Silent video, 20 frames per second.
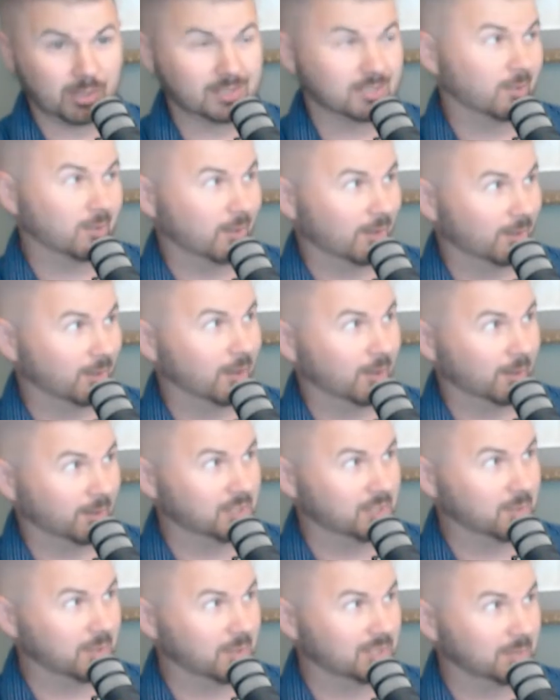That's how long ago
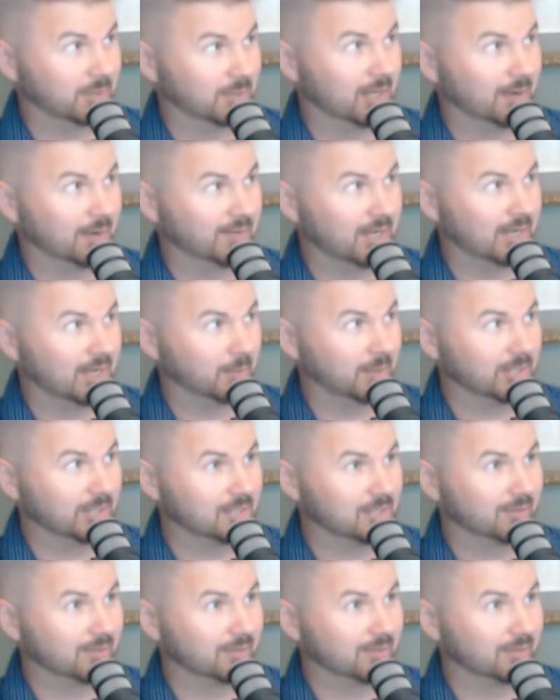this was. I'm kind of dating myself.